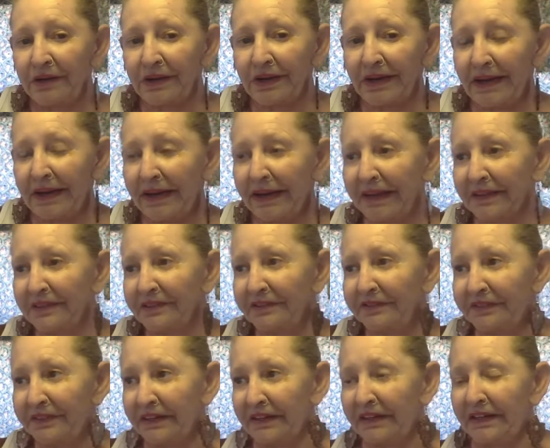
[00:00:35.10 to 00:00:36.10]
Okay, I get the
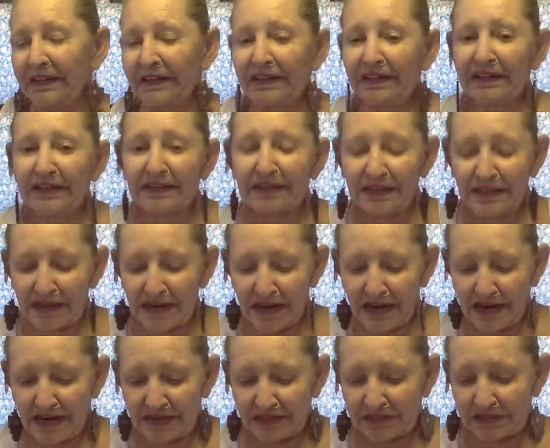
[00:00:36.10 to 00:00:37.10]
feeling that
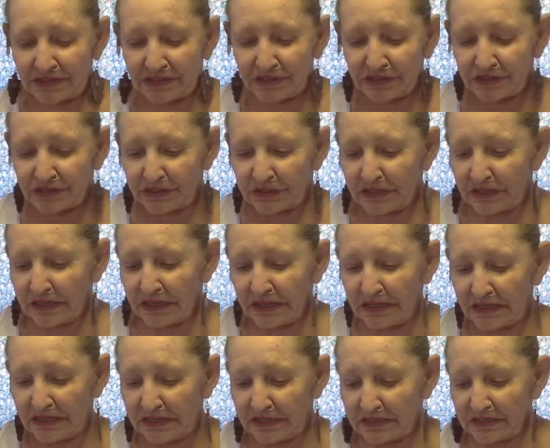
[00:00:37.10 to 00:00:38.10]
the answer
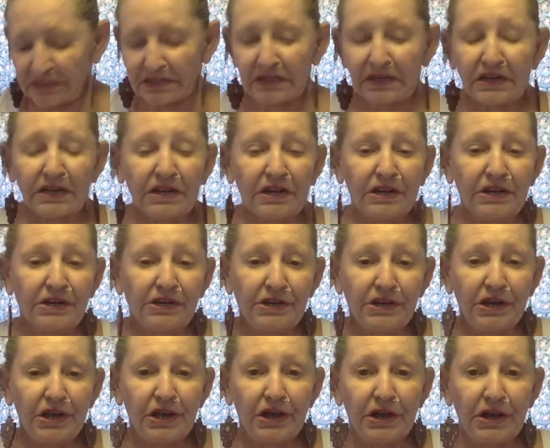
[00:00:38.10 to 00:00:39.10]
is
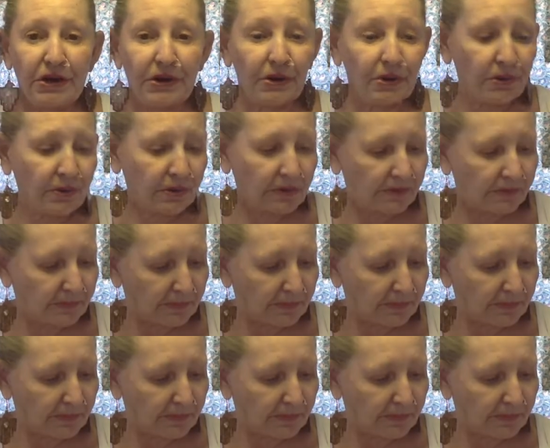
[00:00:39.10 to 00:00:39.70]
no.